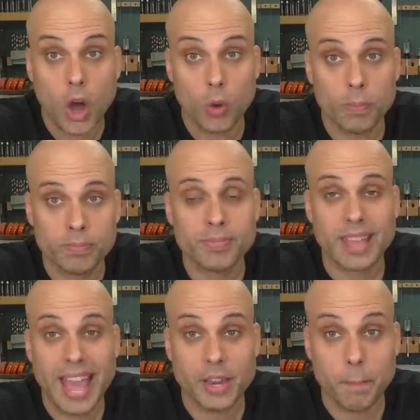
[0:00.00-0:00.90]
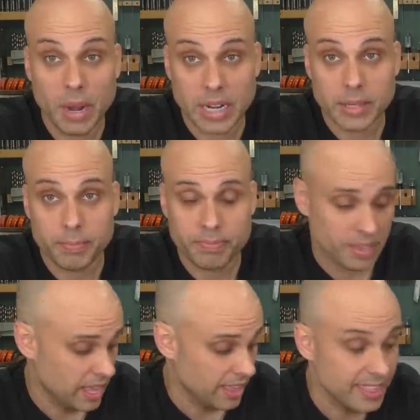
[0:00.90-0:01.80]
oh, and money.
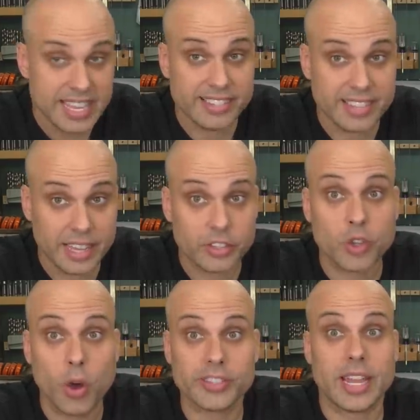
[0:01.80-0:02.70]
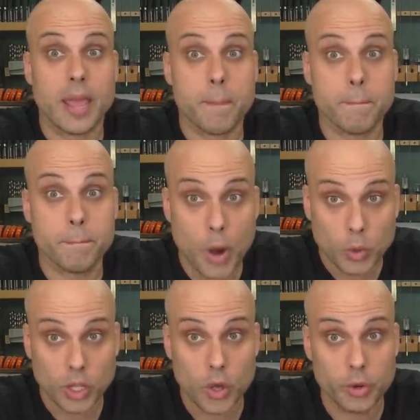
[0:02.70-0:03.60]
These things cost a
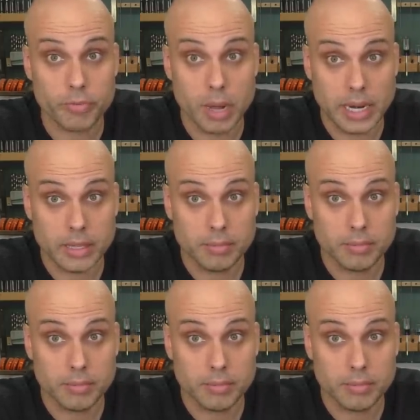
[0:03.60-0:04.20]
boatload of money.